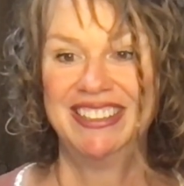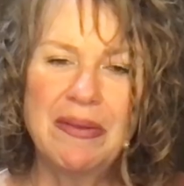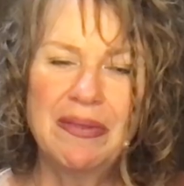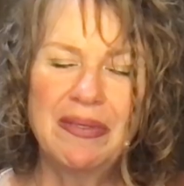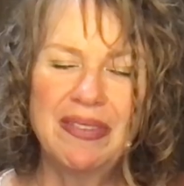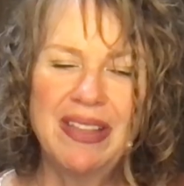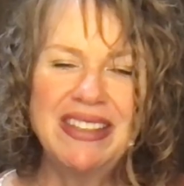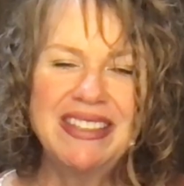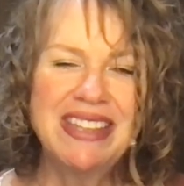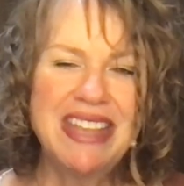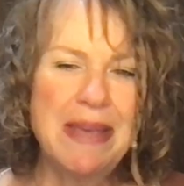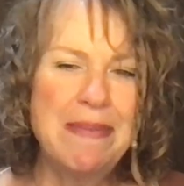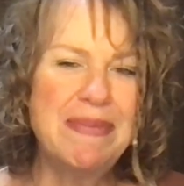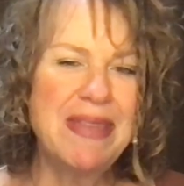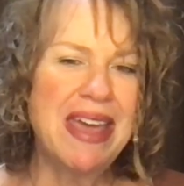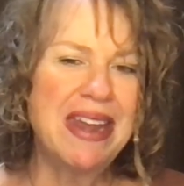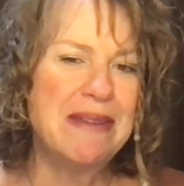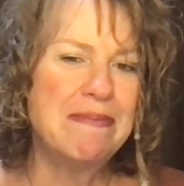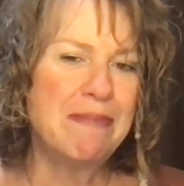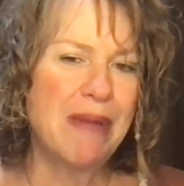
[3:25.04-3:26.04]
Let's keep
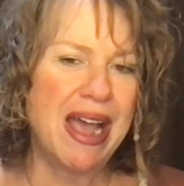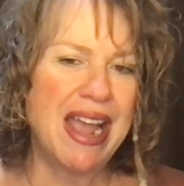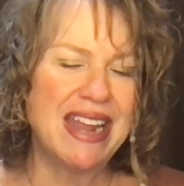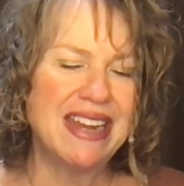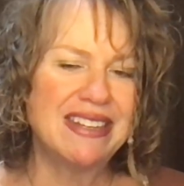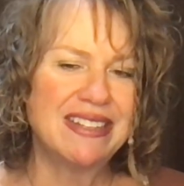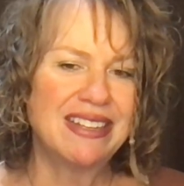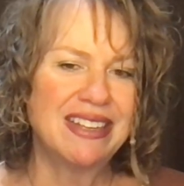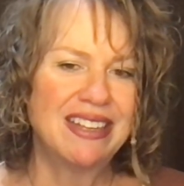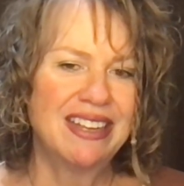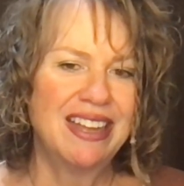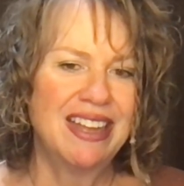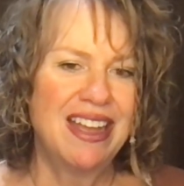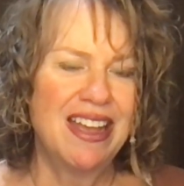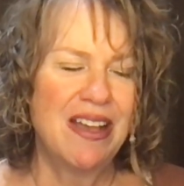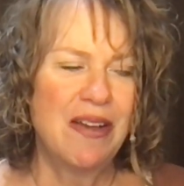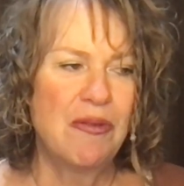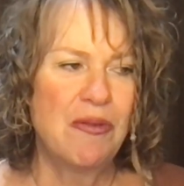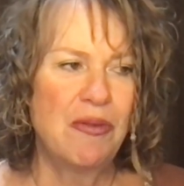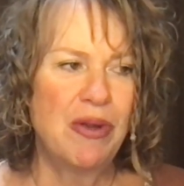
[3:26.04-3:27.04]
that in mind
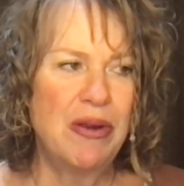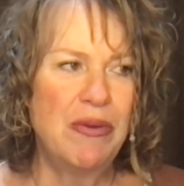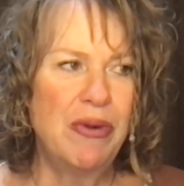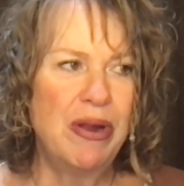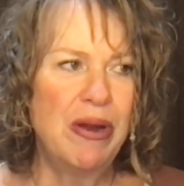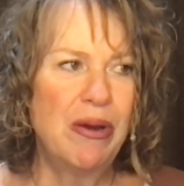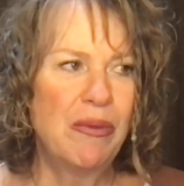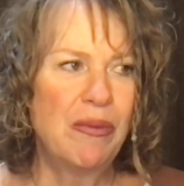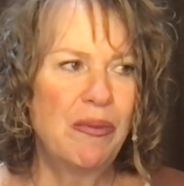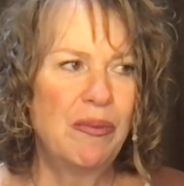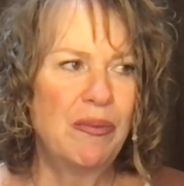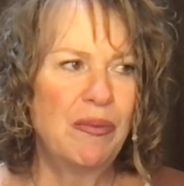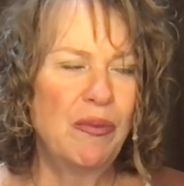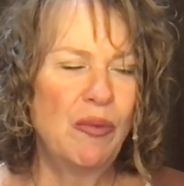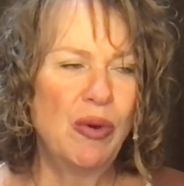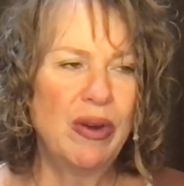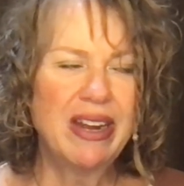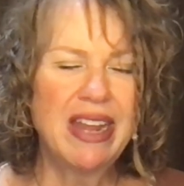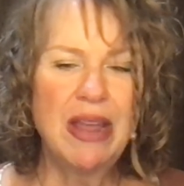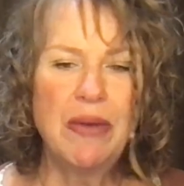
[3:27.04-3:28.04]
when we are
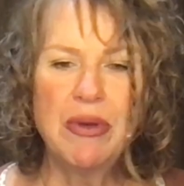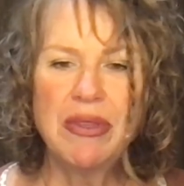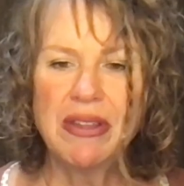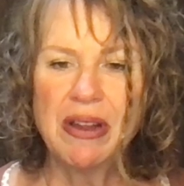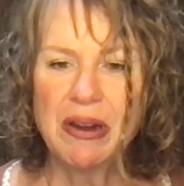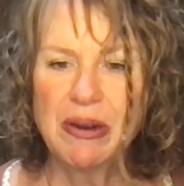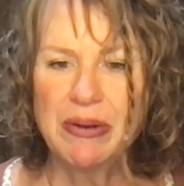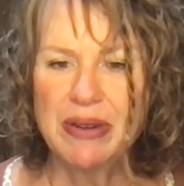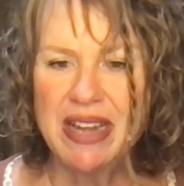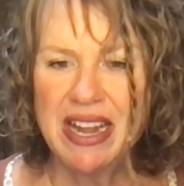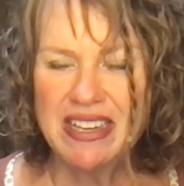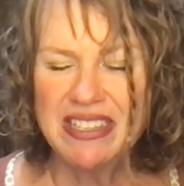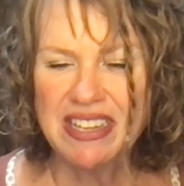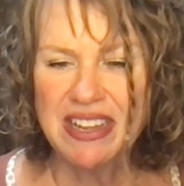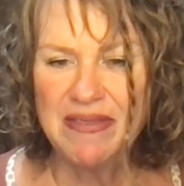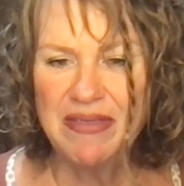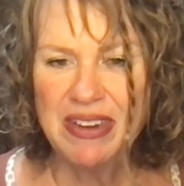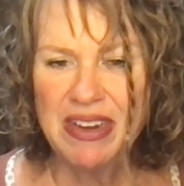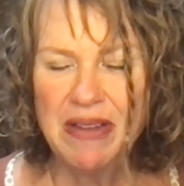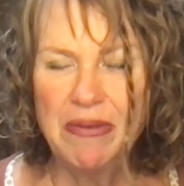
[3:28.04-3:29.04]
working with our
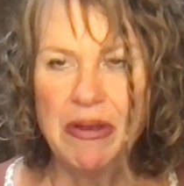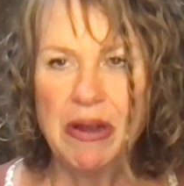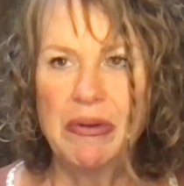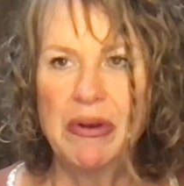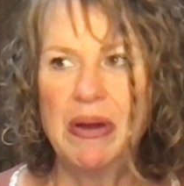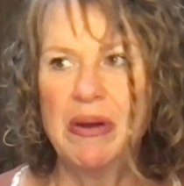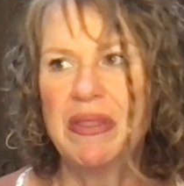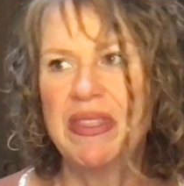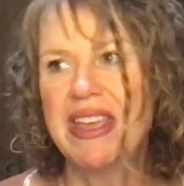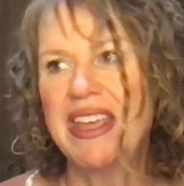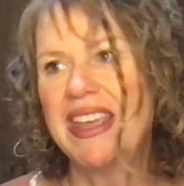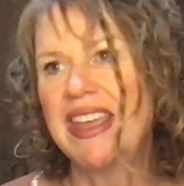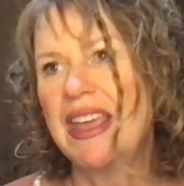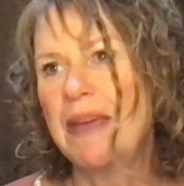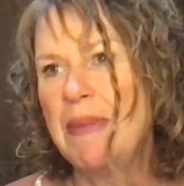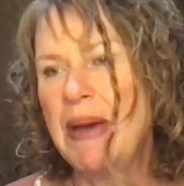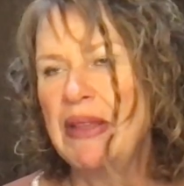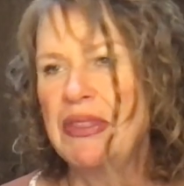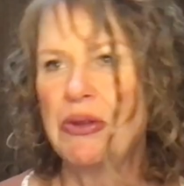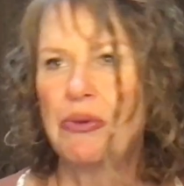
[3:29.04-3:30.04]
creativity, when we are thinking
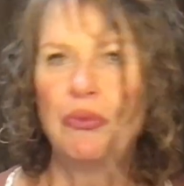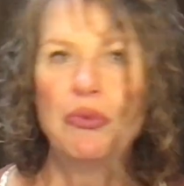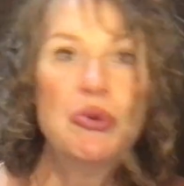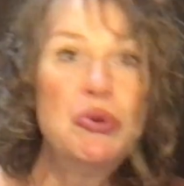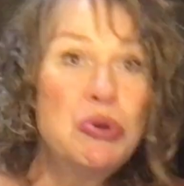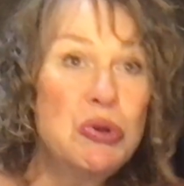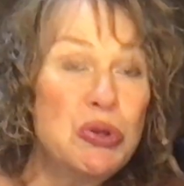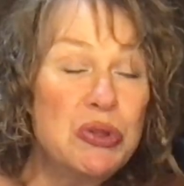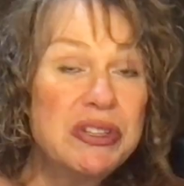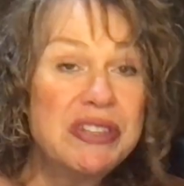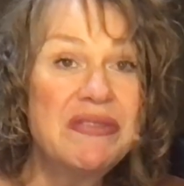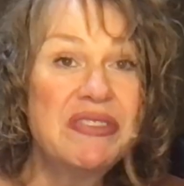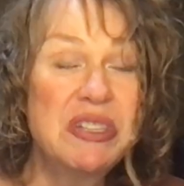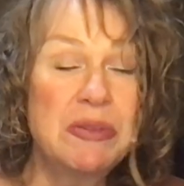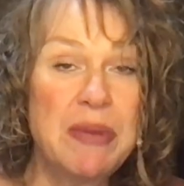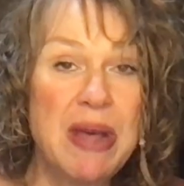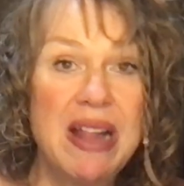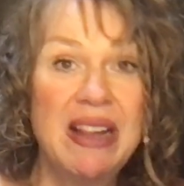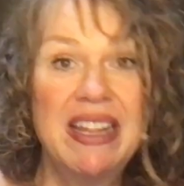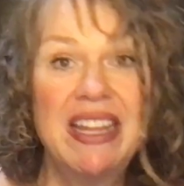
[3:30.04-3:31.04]
about the rules of
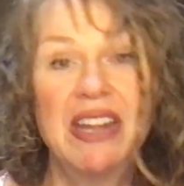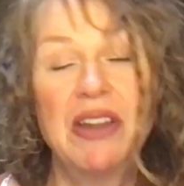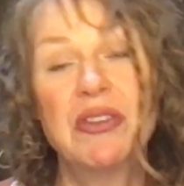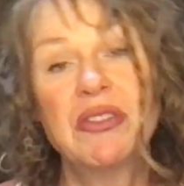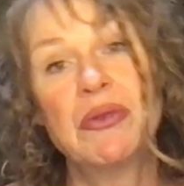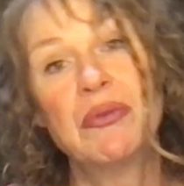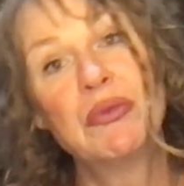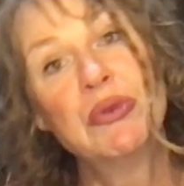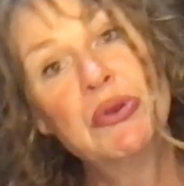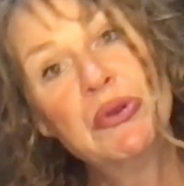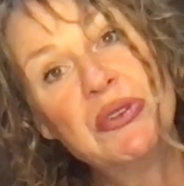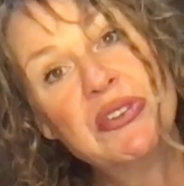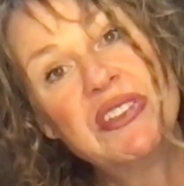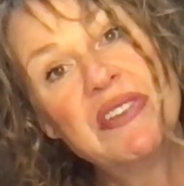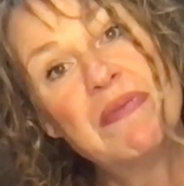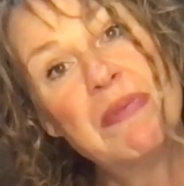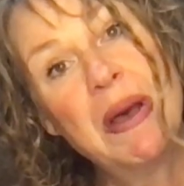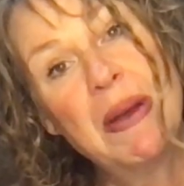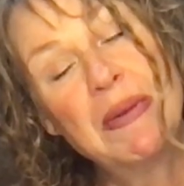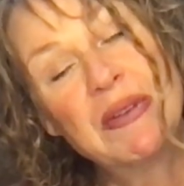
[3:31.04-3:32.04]
spelling or the rules of
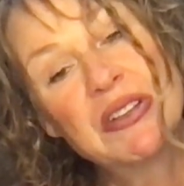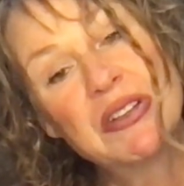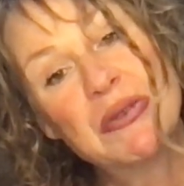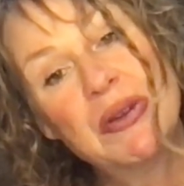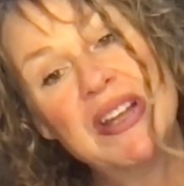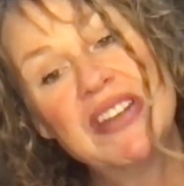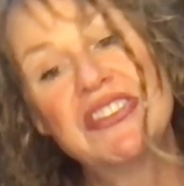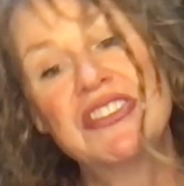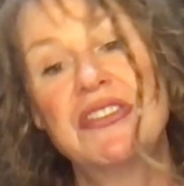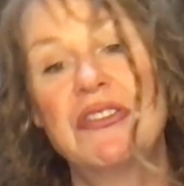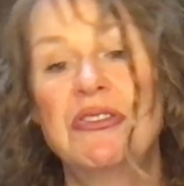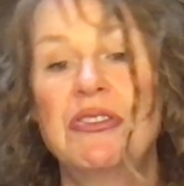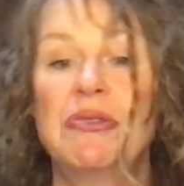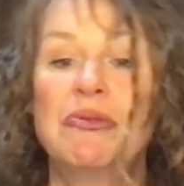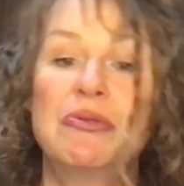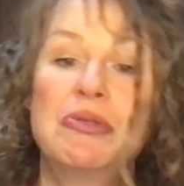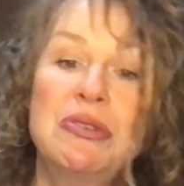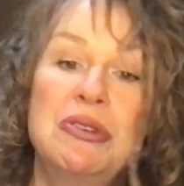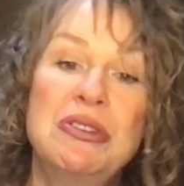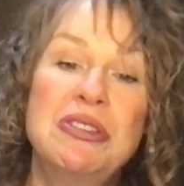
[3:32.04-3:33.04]
punctuation or the
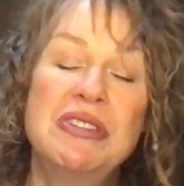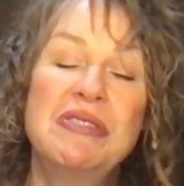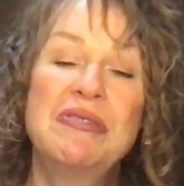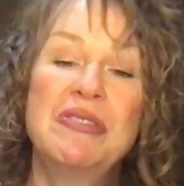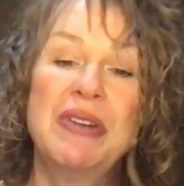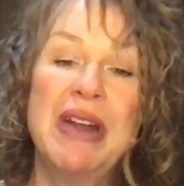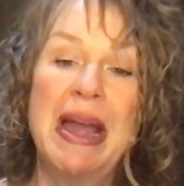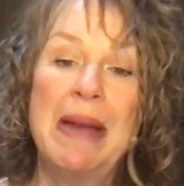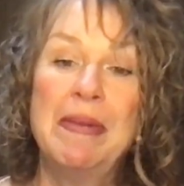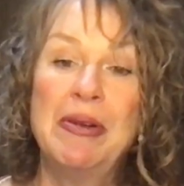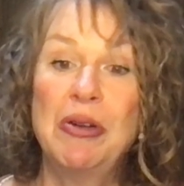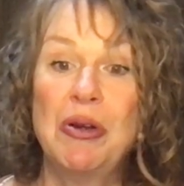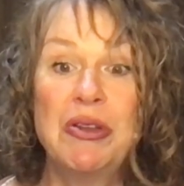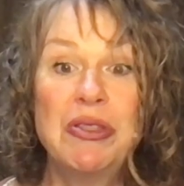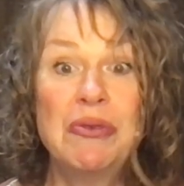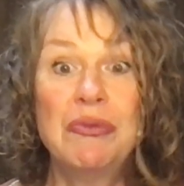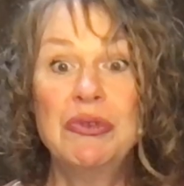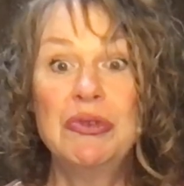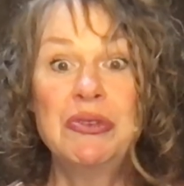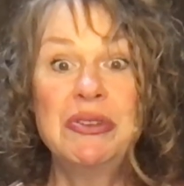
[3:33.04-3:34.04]
rules of grammar or the
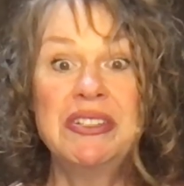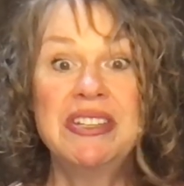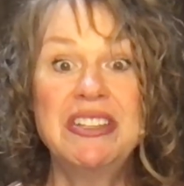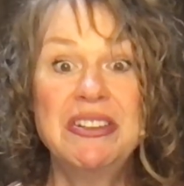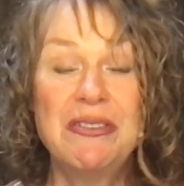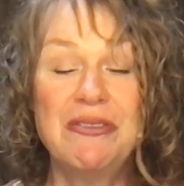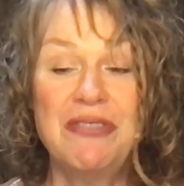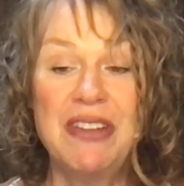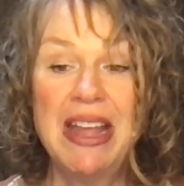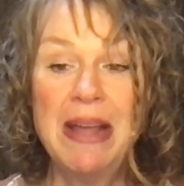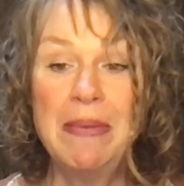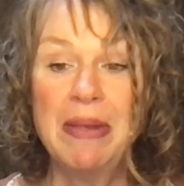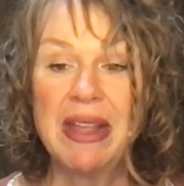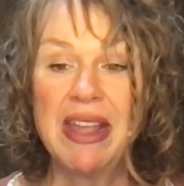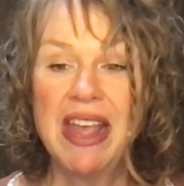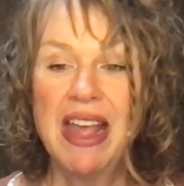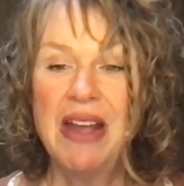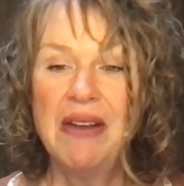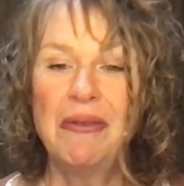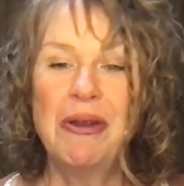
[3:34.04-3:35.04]
rules in your family.
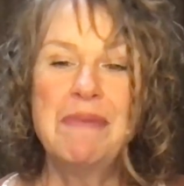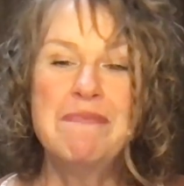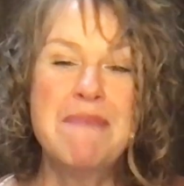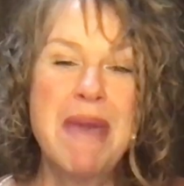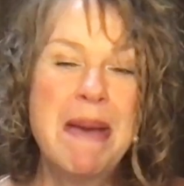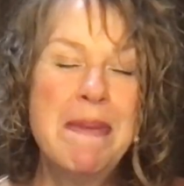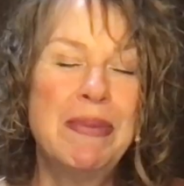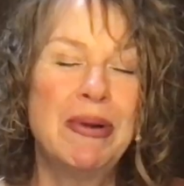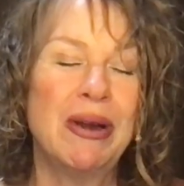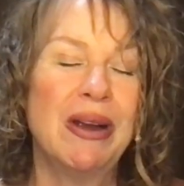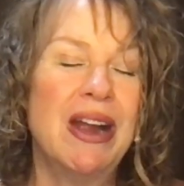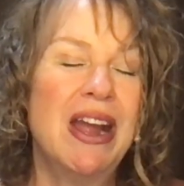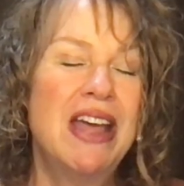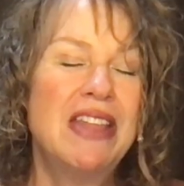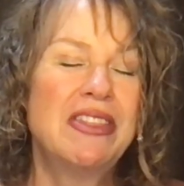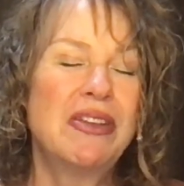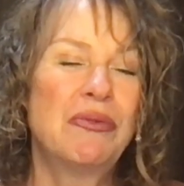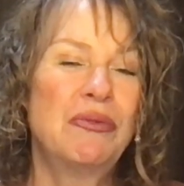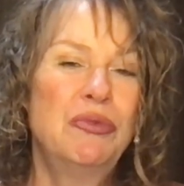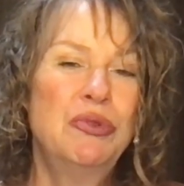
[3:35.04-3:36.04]
Remember
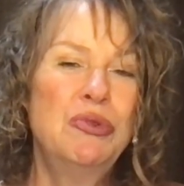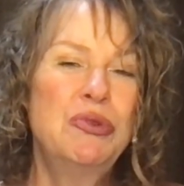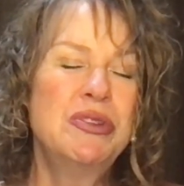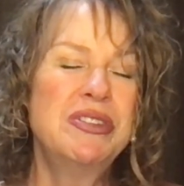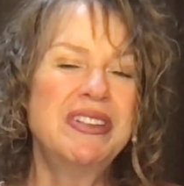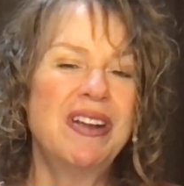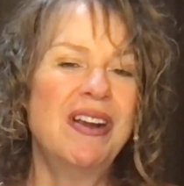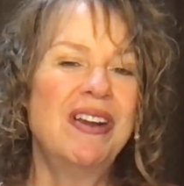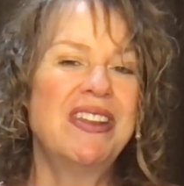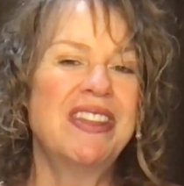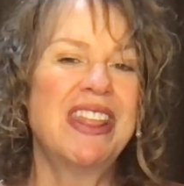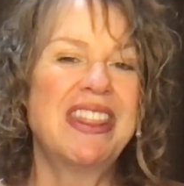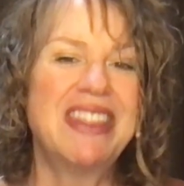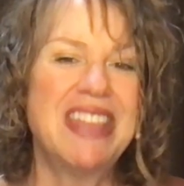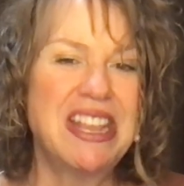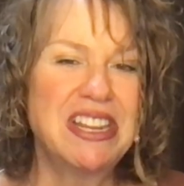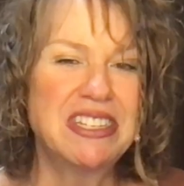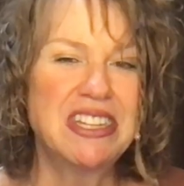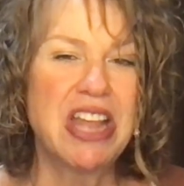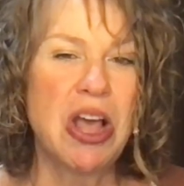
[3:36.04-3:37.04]
that rules aren't the
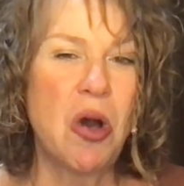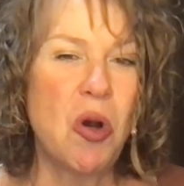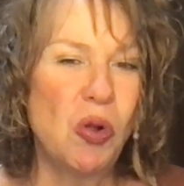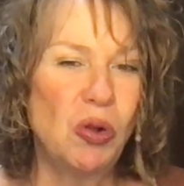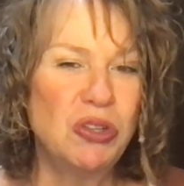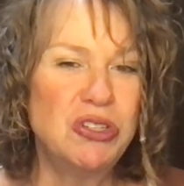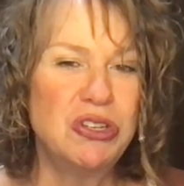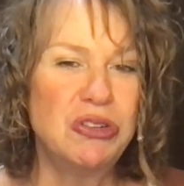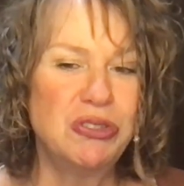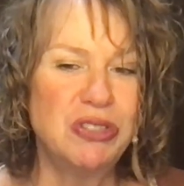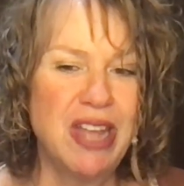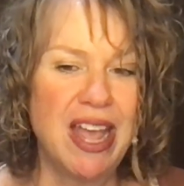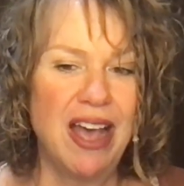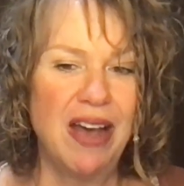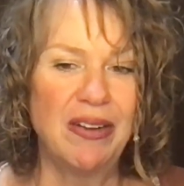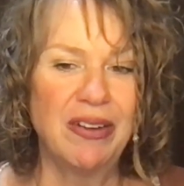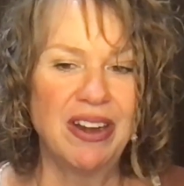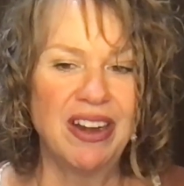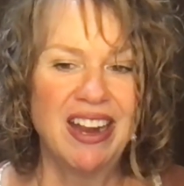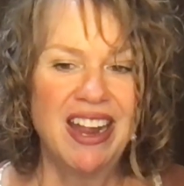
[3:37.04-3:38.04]
things that hold you
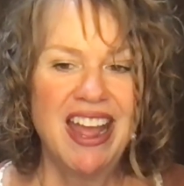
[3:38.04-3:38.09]
down.